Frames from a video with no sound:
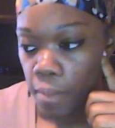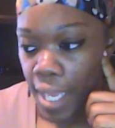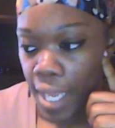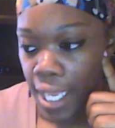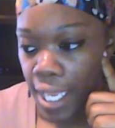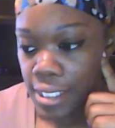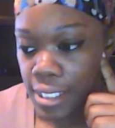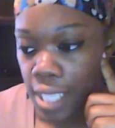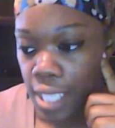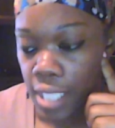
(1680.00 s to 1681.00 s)

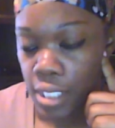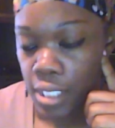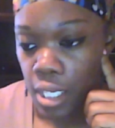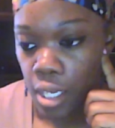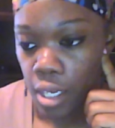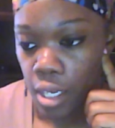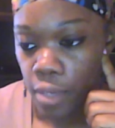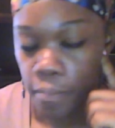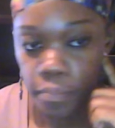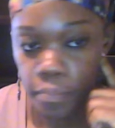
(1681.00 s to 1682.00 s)
handy dandy
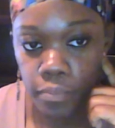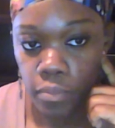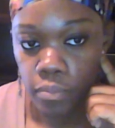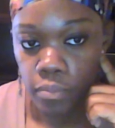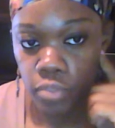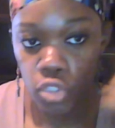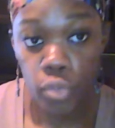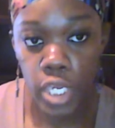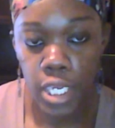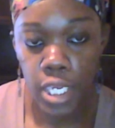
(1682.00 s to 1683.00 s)

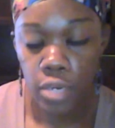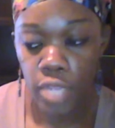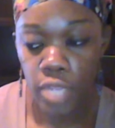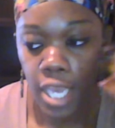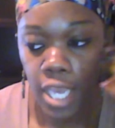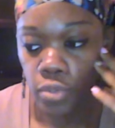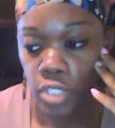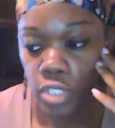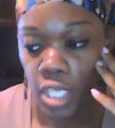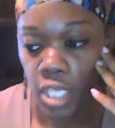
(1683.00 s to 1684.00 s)
screen here that I
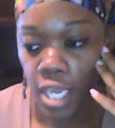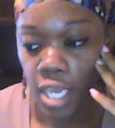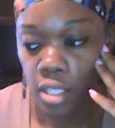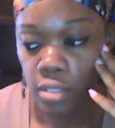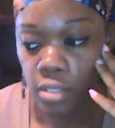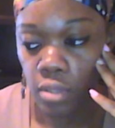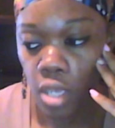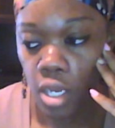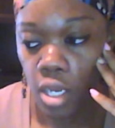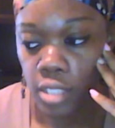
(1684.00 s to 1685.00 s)
use to kind
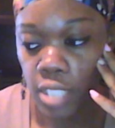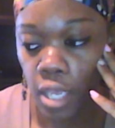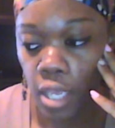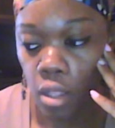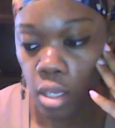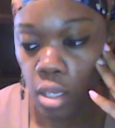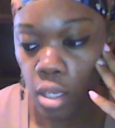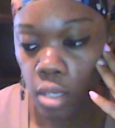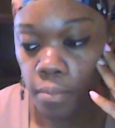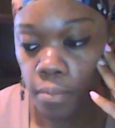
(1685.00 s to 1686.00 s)
of
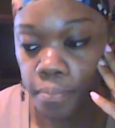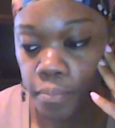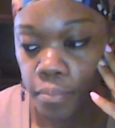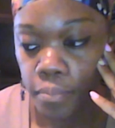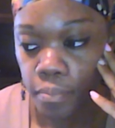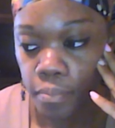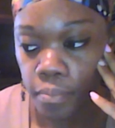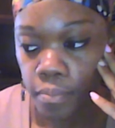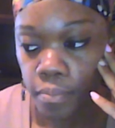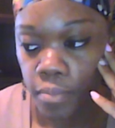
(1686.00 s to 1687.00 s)
tell
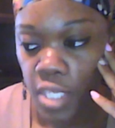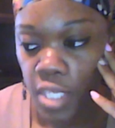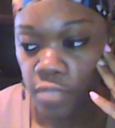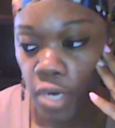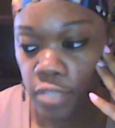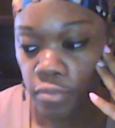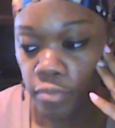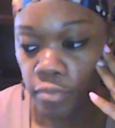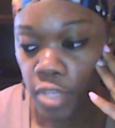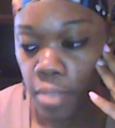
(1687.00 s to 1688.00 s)
as far as
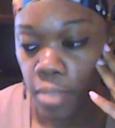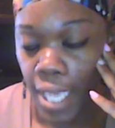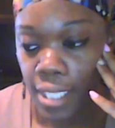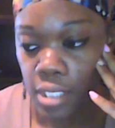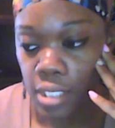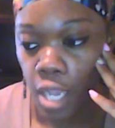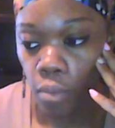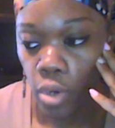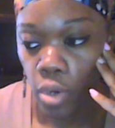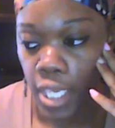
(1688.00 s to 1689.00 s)
from feedback is
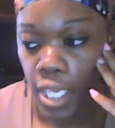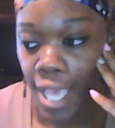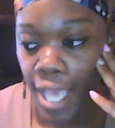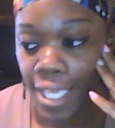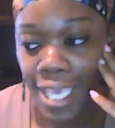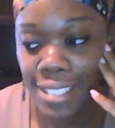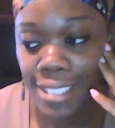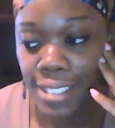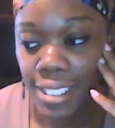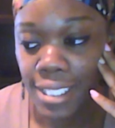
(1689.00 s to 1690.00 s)
not working. I can
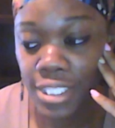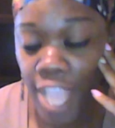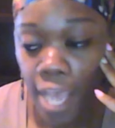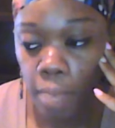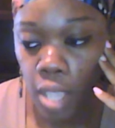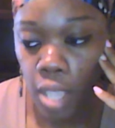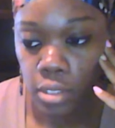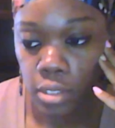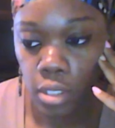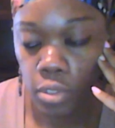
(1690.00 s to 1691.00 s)
see the chat
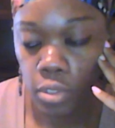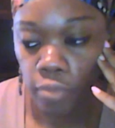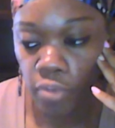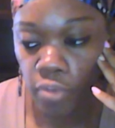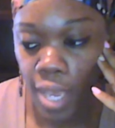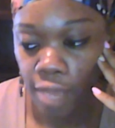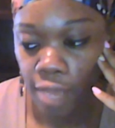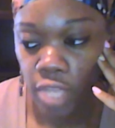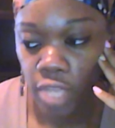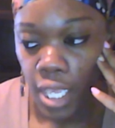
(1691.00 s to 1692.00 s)
box though, so if you
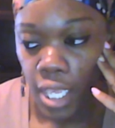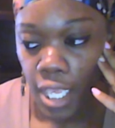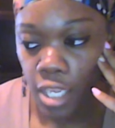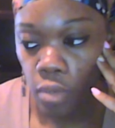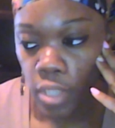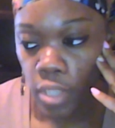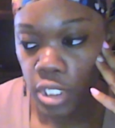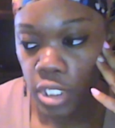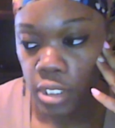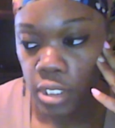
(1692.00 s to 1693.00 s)
have any
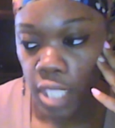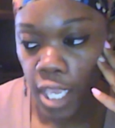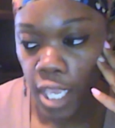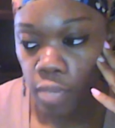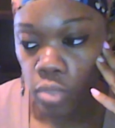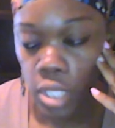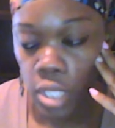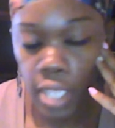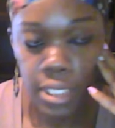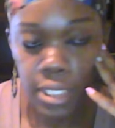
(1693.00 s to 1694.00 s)
questions and would
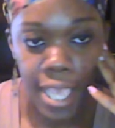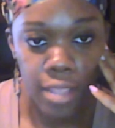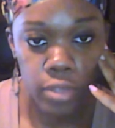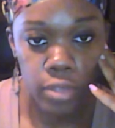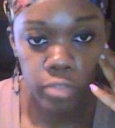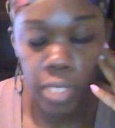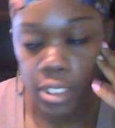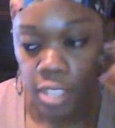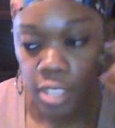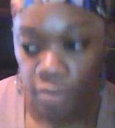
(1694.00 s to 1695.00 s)
like to add those,
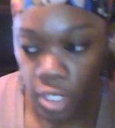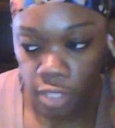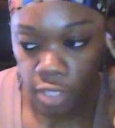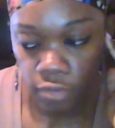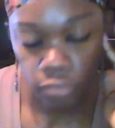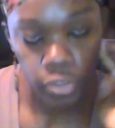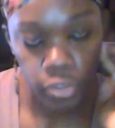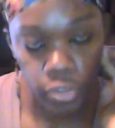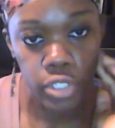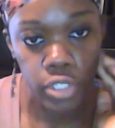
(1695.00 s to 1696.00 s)
please definitely feel
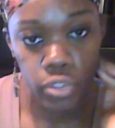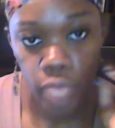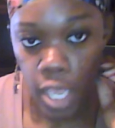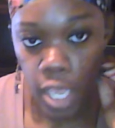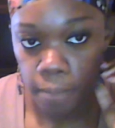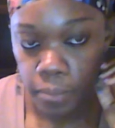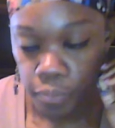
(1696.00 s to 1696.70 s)
free to do that.